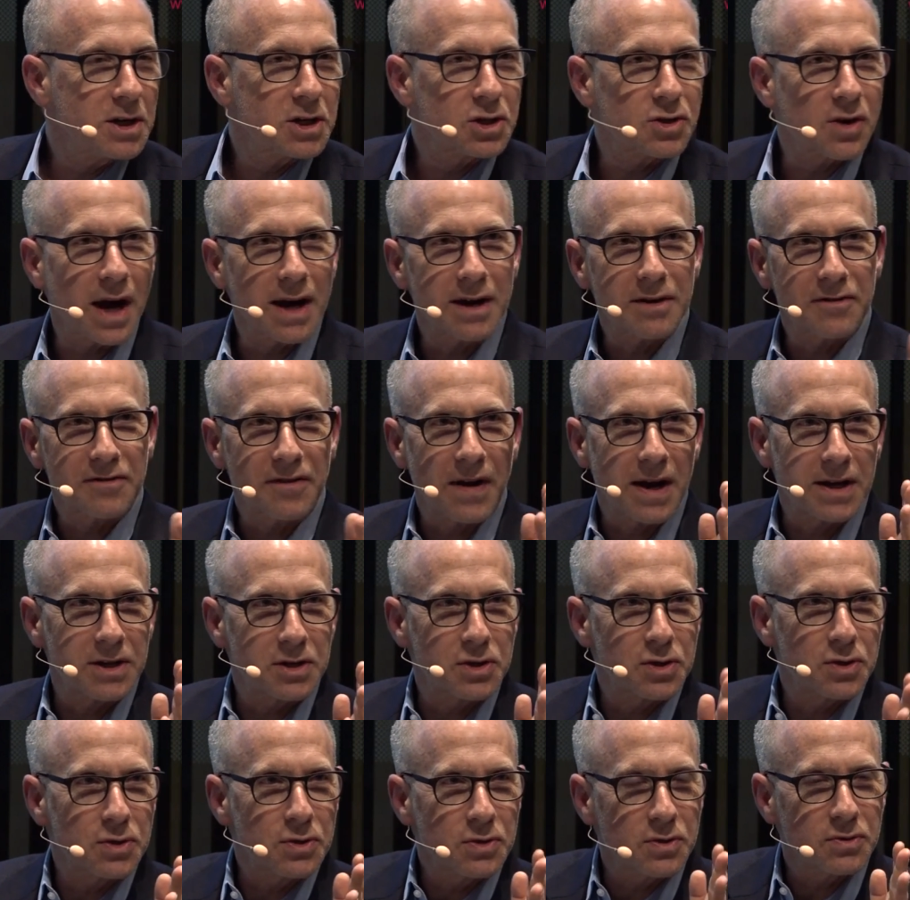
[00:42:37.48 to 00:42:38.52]
try and find
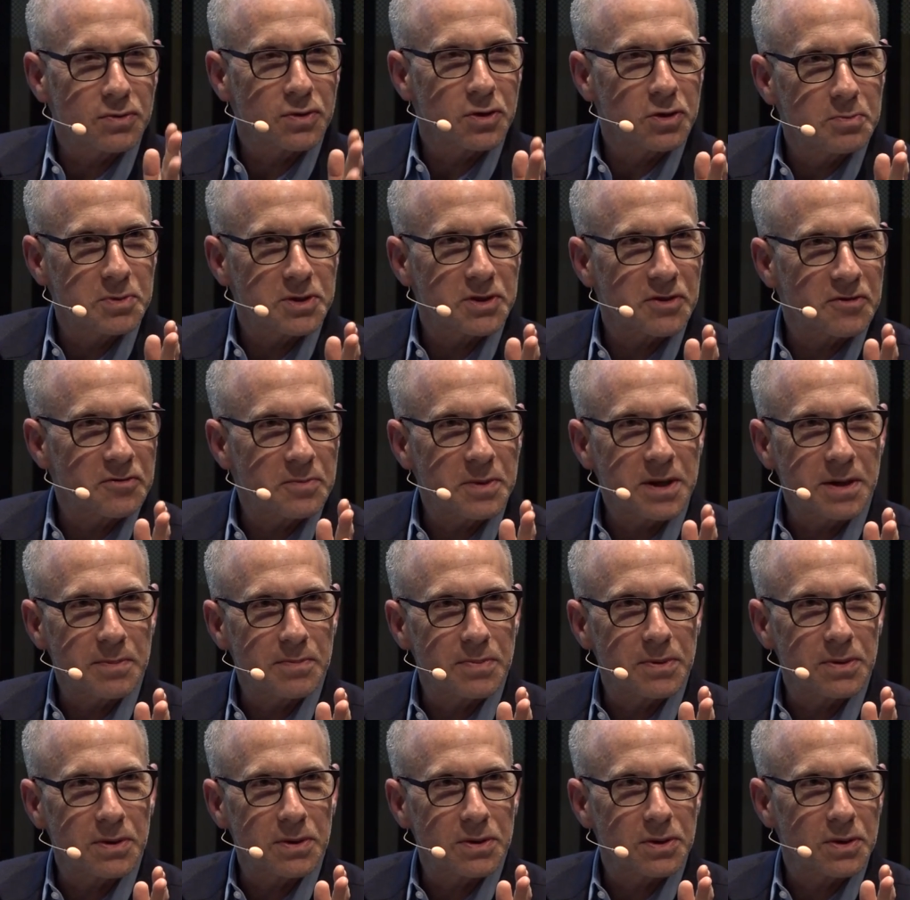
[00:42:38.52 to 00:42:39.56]
two groups of
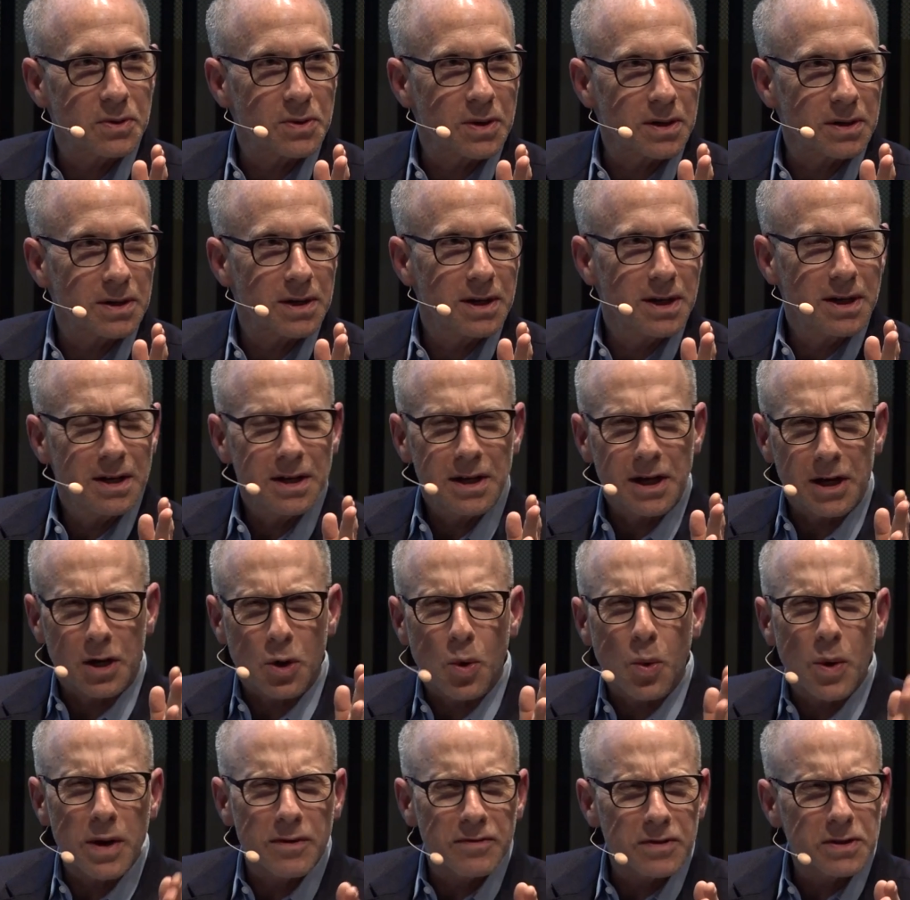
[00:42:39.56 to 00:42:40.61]
people who are
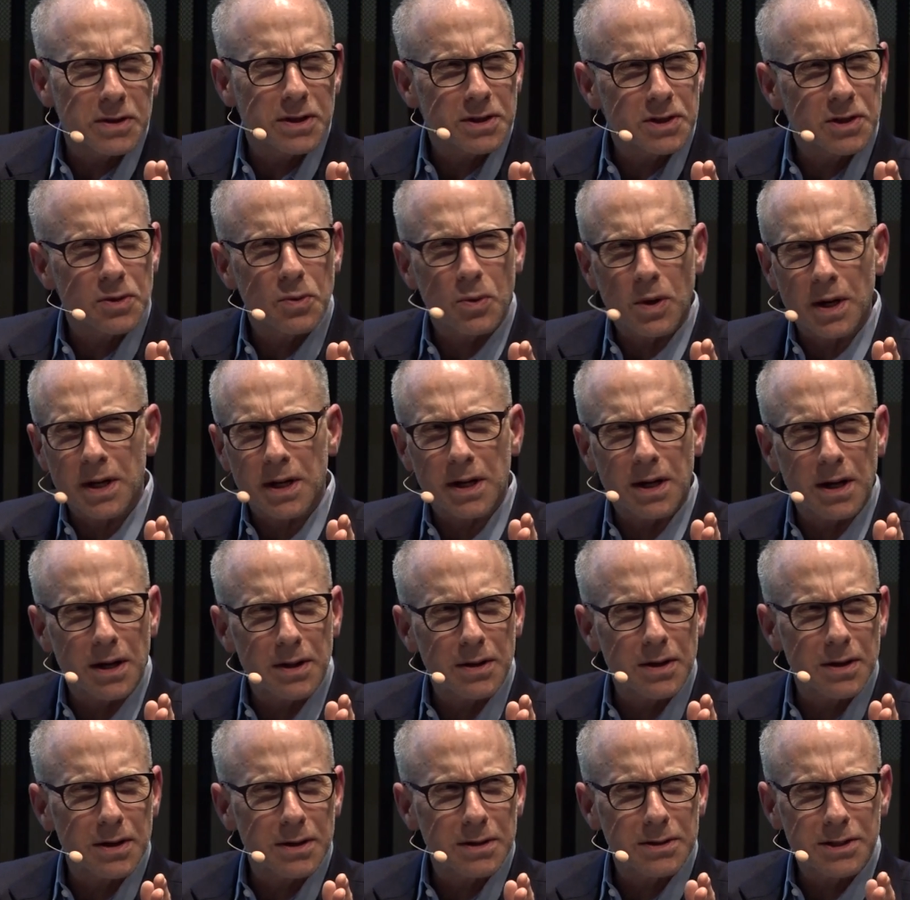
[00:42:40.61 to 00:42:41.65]
equivalent to one
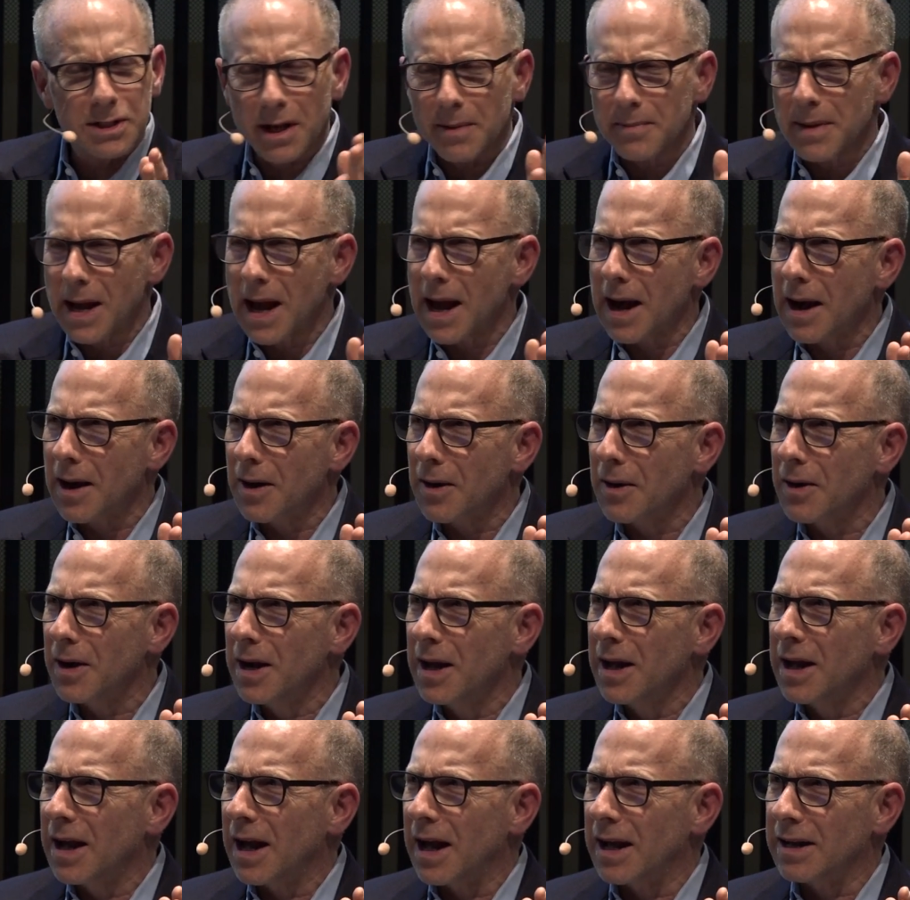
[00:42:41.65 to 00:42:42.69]
another somehow,
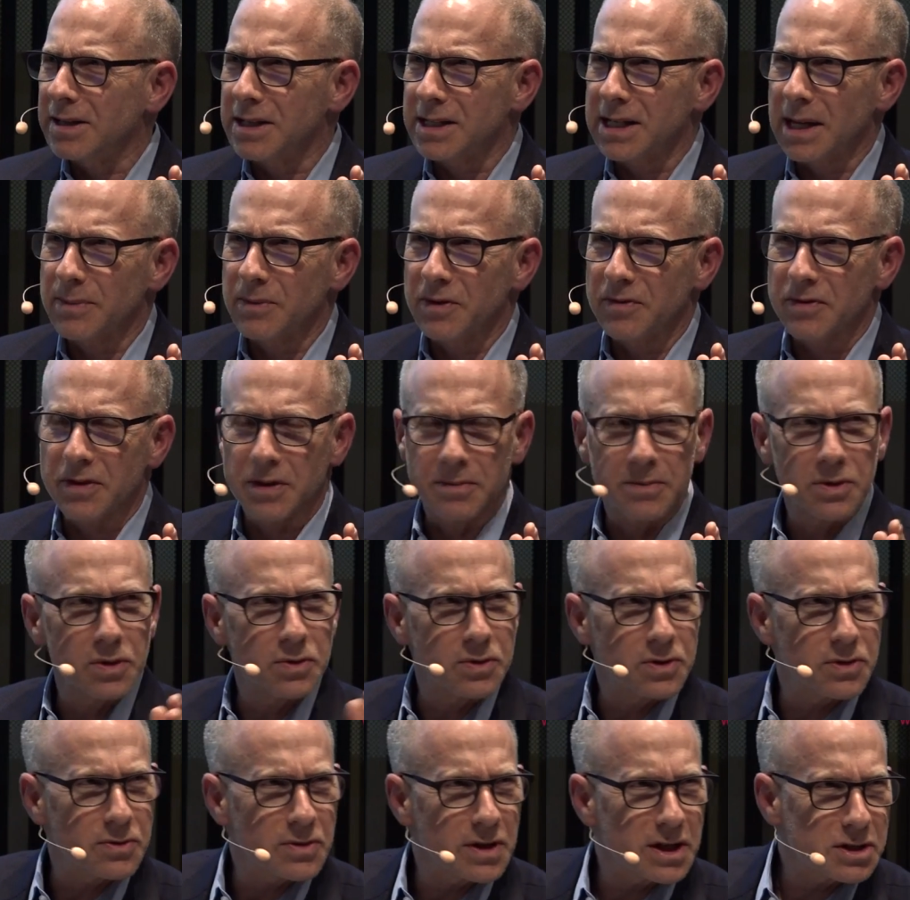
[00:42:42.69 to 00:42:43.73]
and some of them you
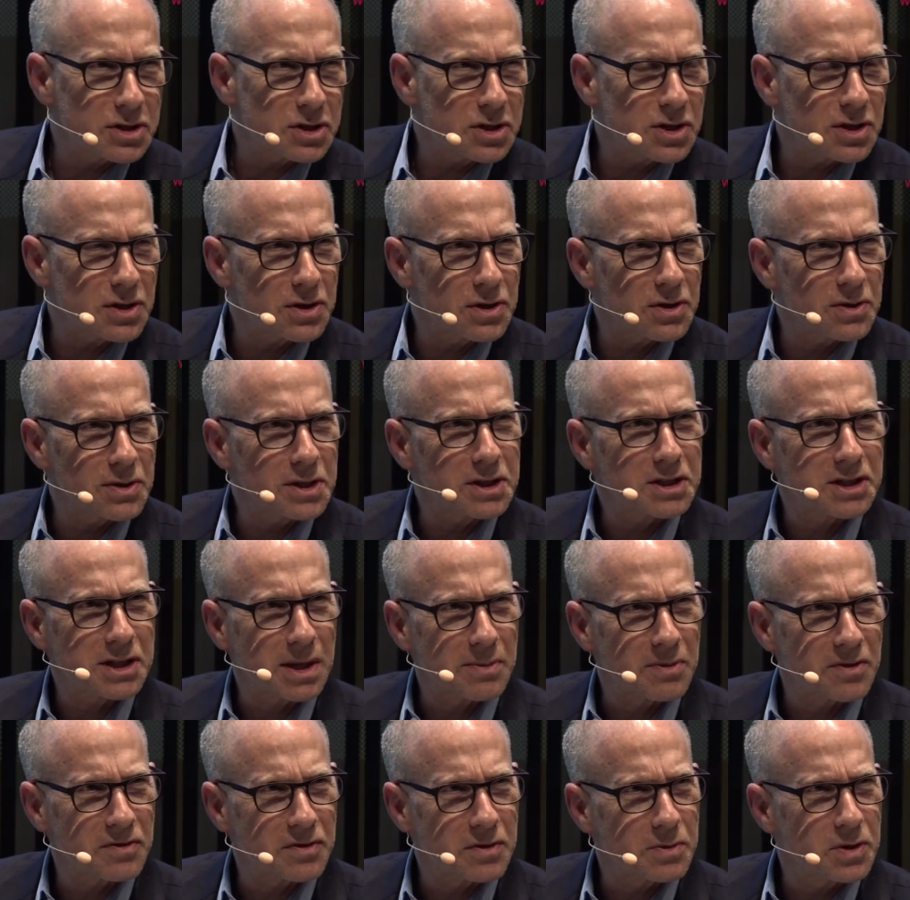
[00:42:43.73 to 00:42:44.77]
do this to, and
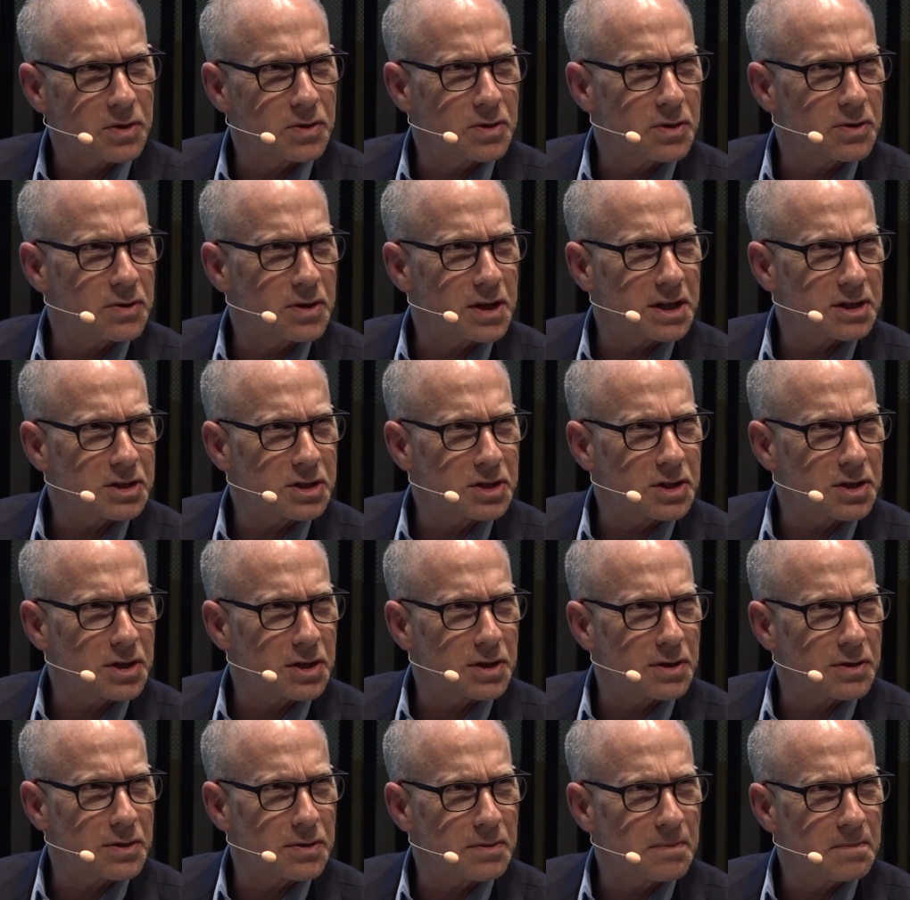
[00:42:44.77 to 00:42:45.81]
some of them you do this
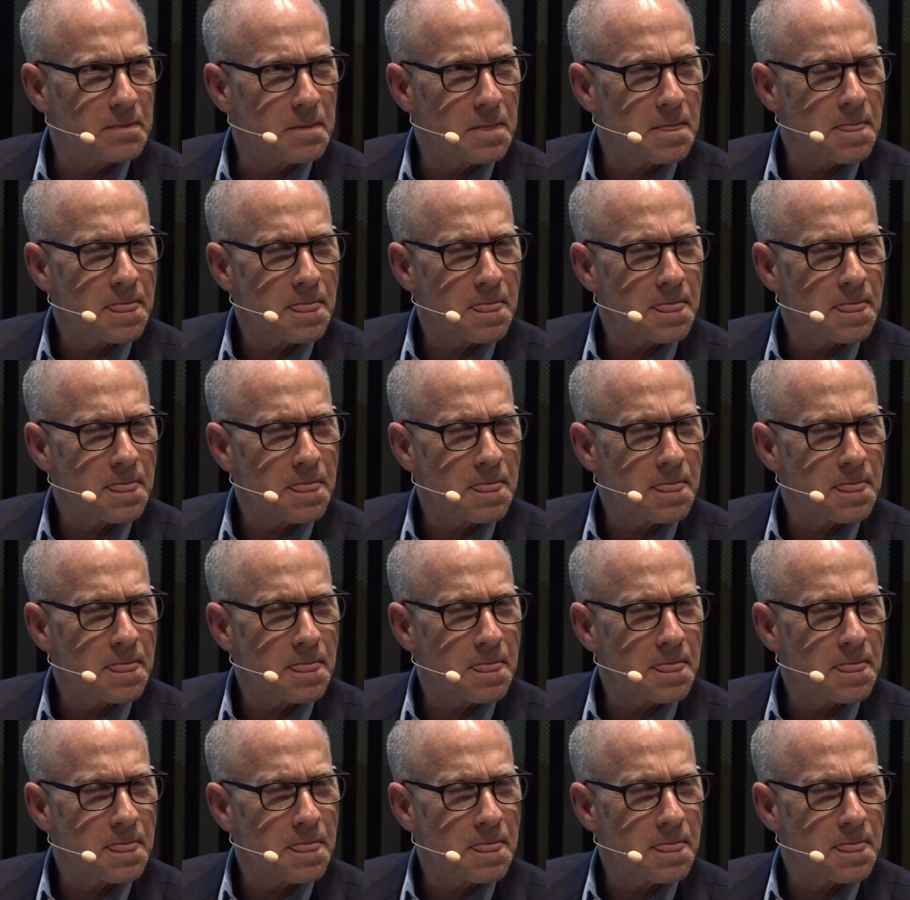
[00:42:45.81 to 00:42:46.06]
to